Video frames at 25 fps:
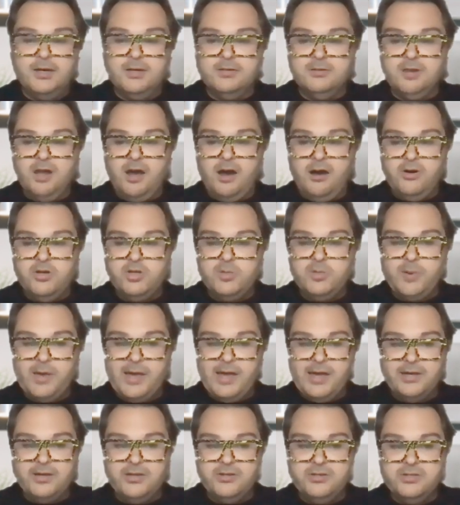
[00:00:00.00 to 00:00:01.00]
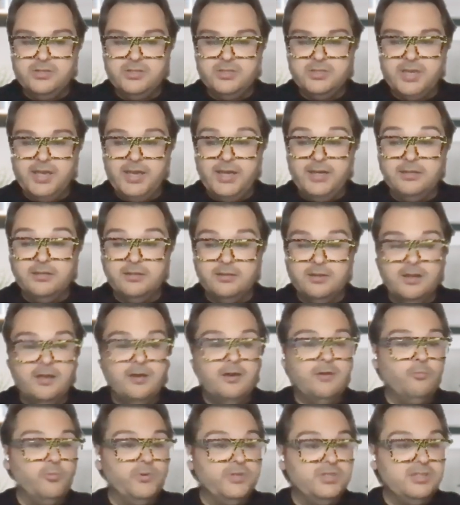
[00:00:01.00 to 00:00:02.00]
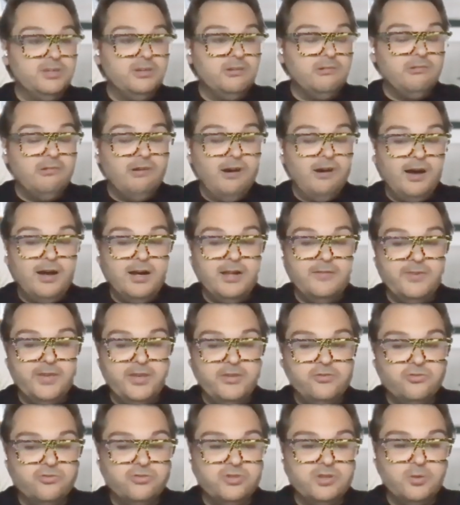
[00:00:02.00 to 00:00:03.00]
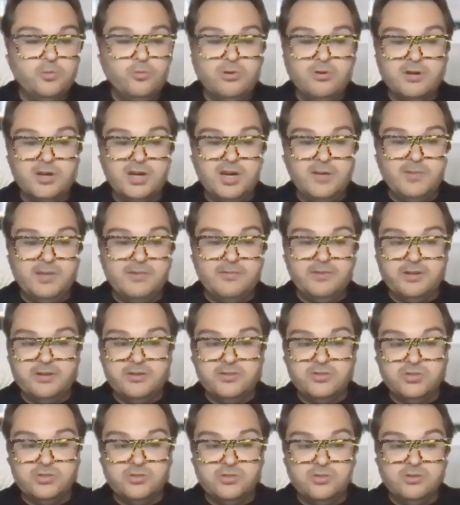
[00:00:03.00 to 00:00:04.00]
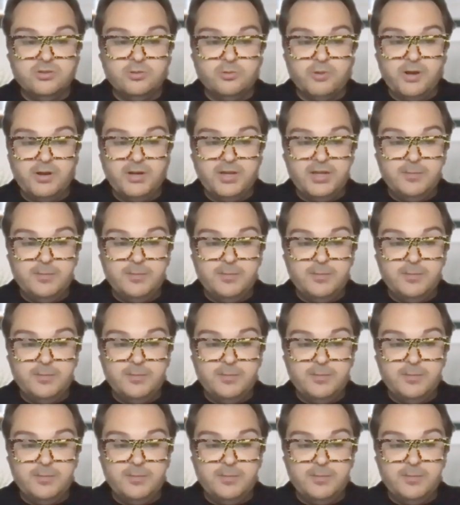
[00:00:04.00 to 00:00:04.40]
Knowledge packages, and we see a lot of interesting work coming very soon around